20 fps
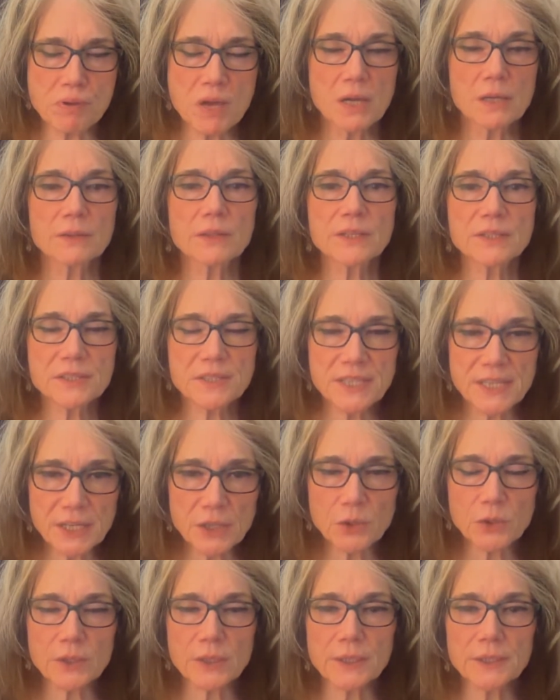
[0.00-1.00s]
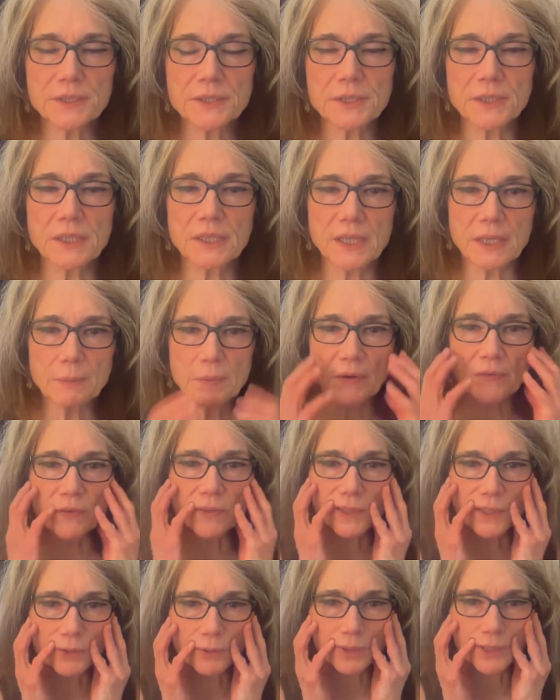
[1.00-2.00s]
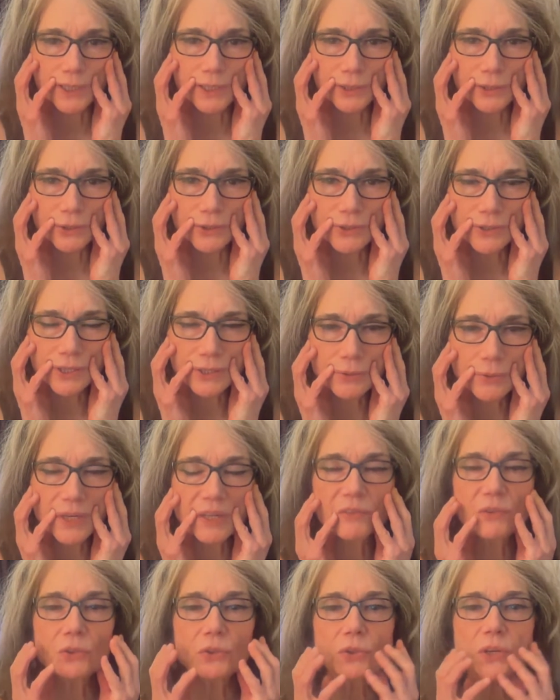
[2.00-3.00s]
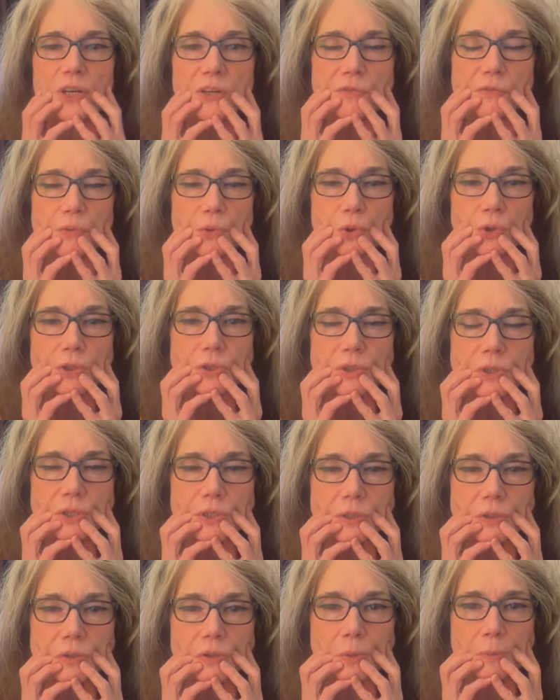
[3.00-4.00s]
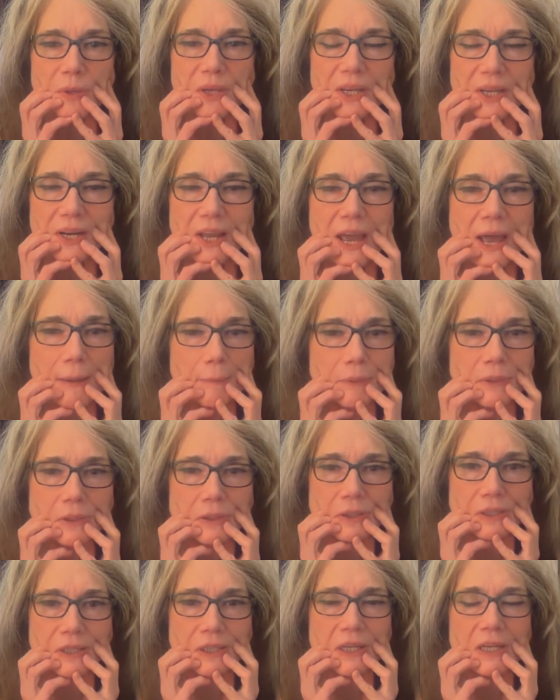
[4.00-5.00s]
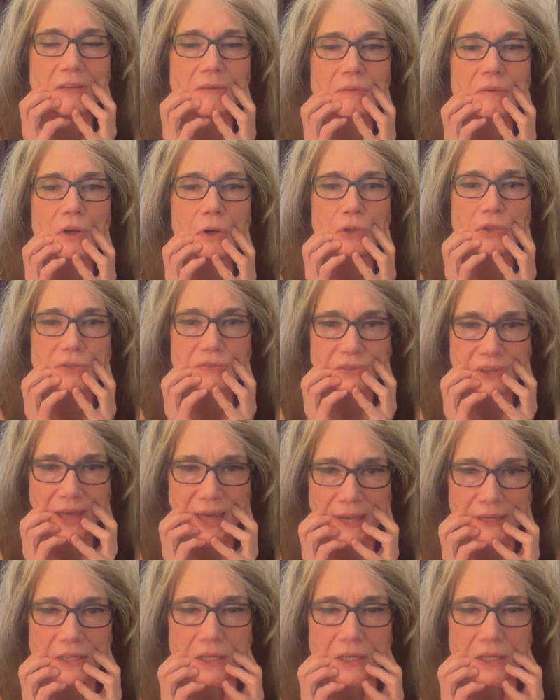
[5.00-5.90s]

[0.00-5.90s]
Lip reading: The secret is to keep everything really loose. Although if you try to force it or make it happen, it goes flat.